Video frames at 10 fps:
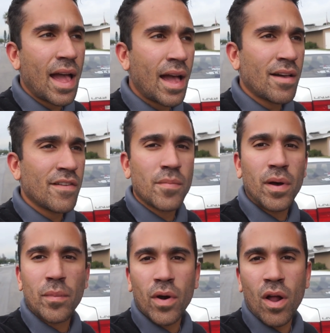have the
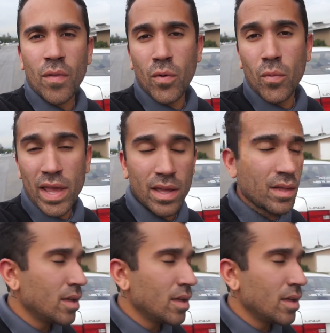bumper on the way.